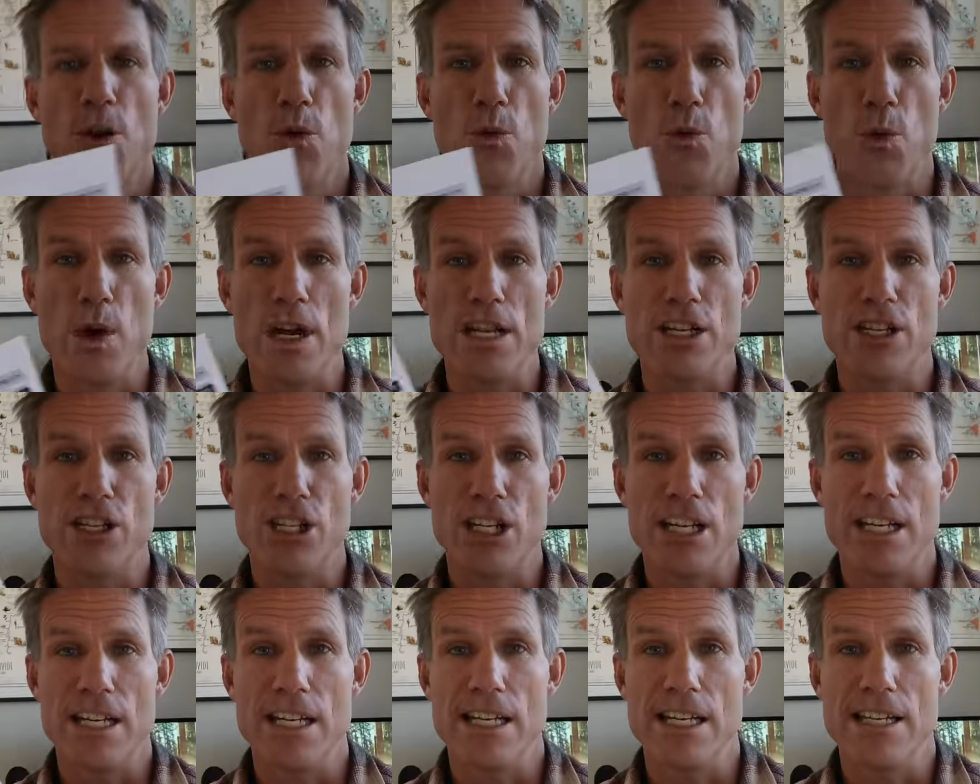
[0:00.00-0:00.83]

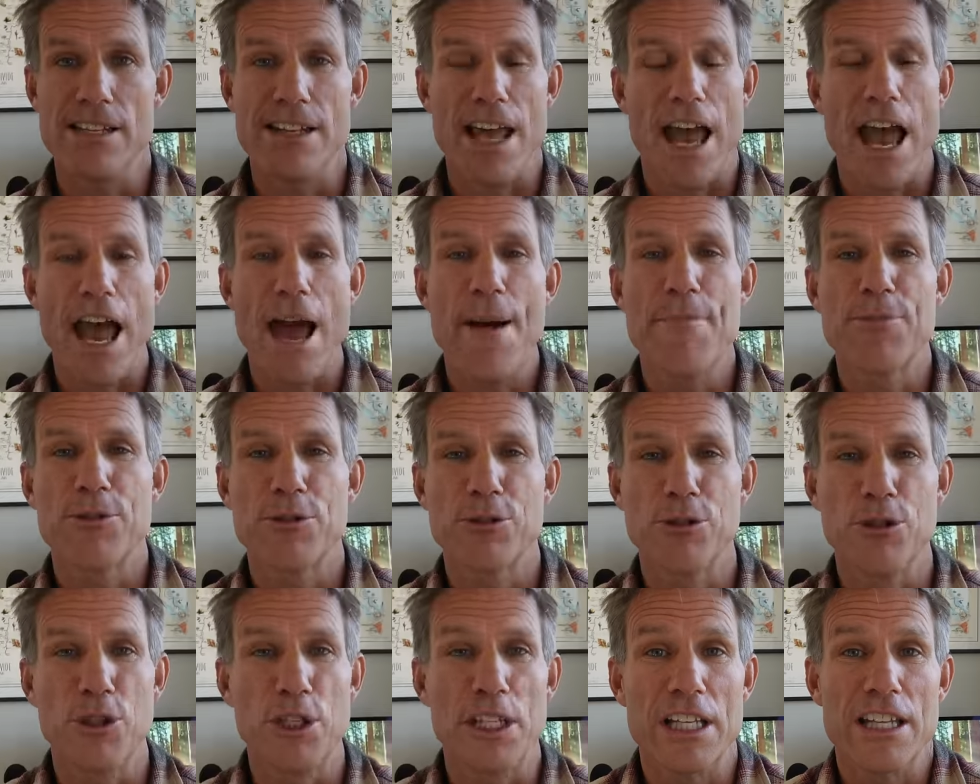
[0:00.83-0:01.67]
which is
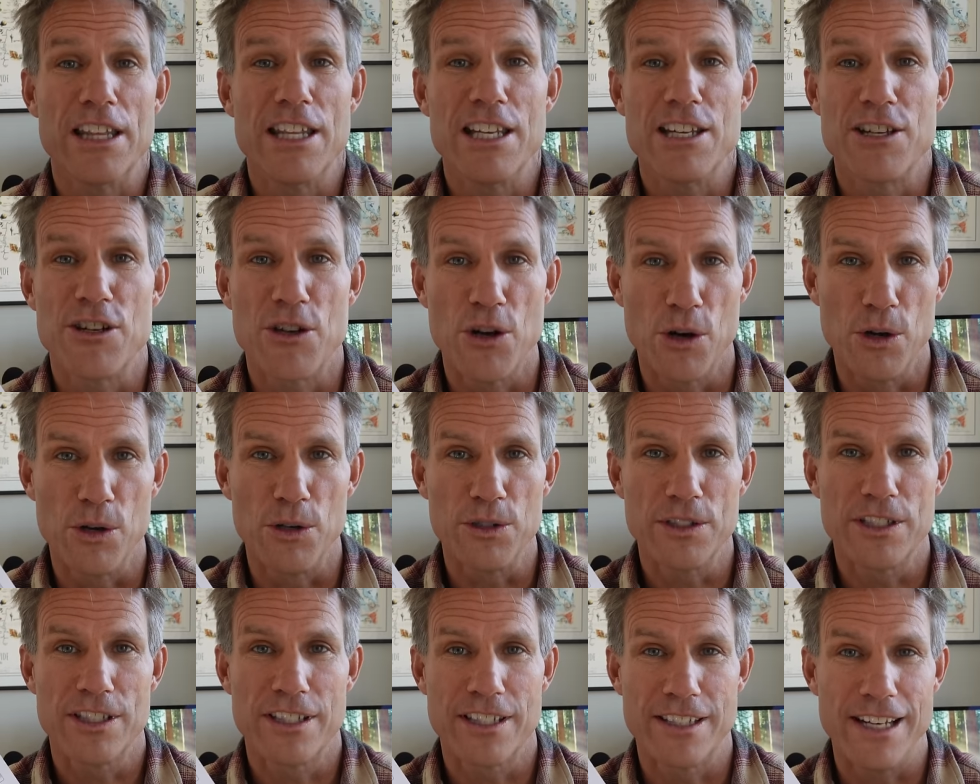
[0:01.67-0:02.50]
absolutely the
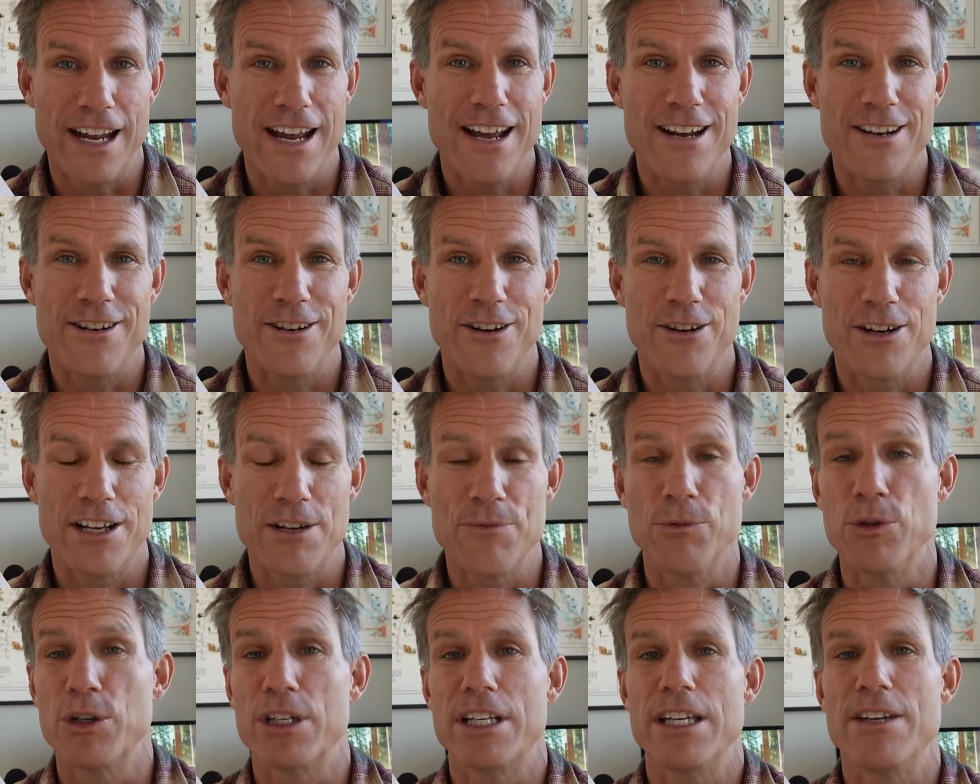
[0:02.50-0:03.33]
gold standard
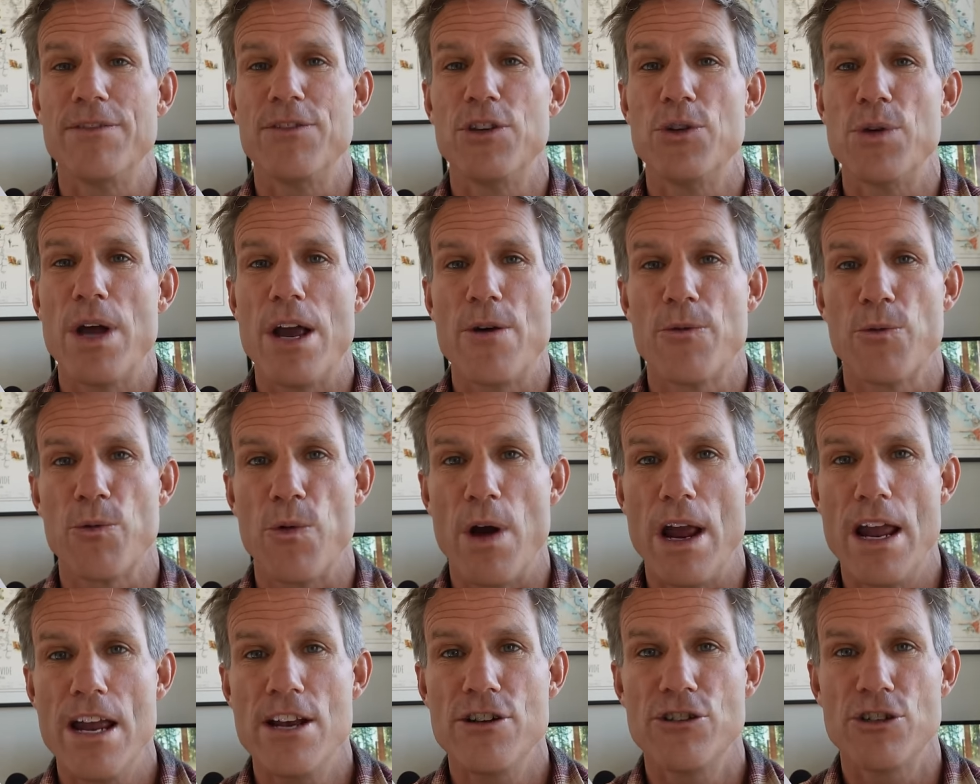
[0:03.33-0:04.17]
and will give you a
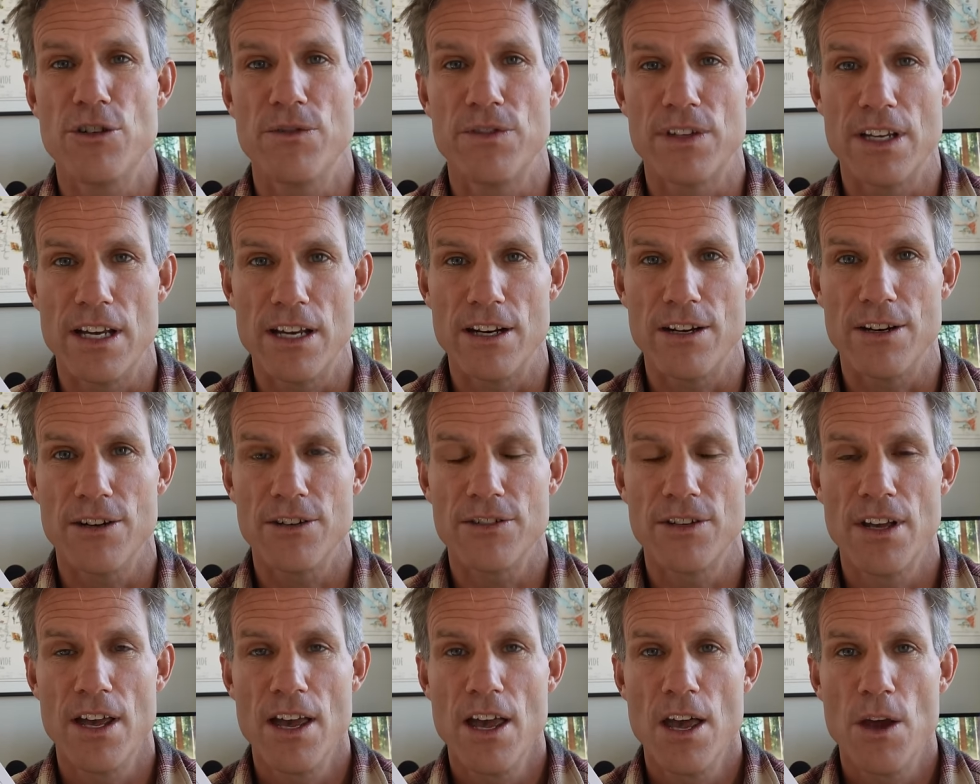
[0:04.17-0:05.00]
range of
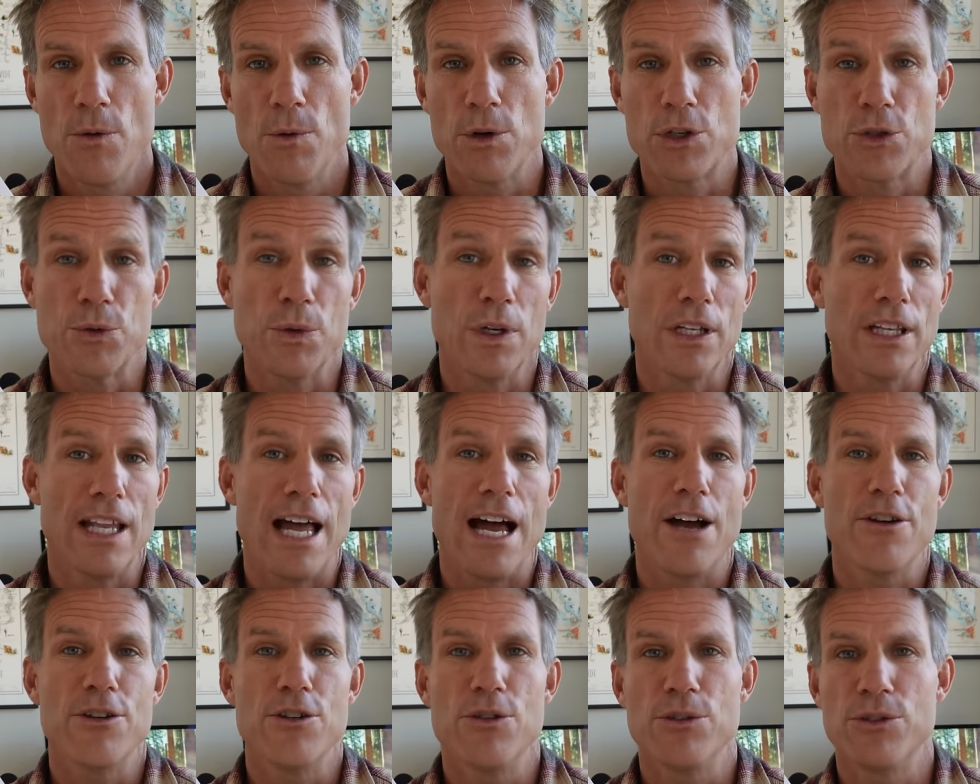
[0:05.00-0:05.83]
gears, which will
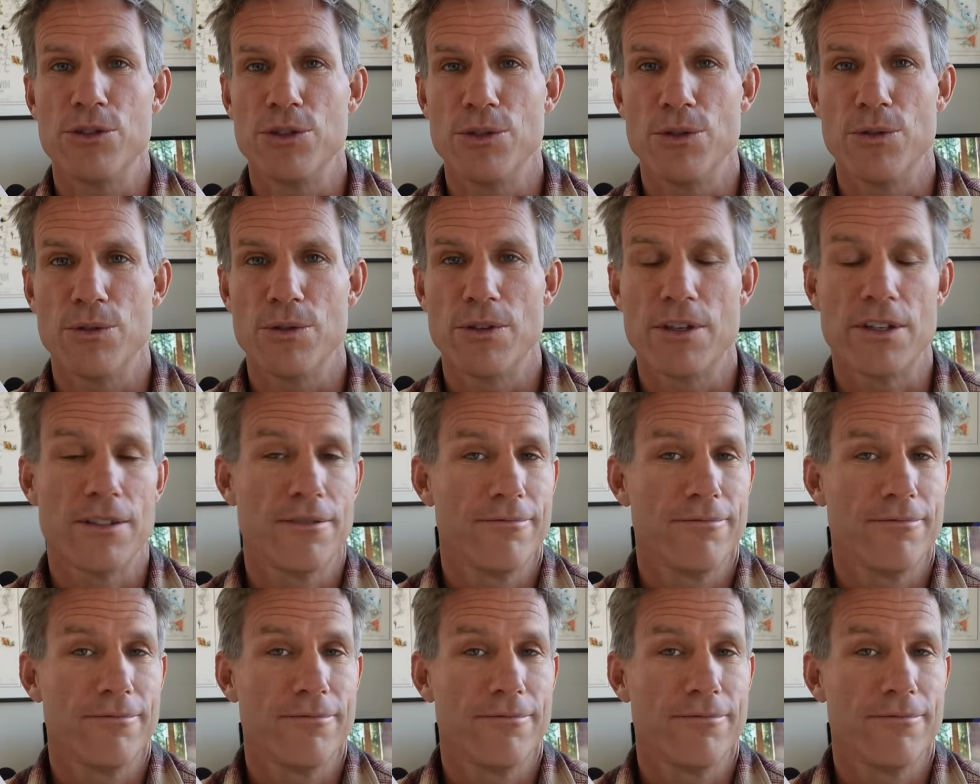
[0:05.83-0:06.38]
allow you to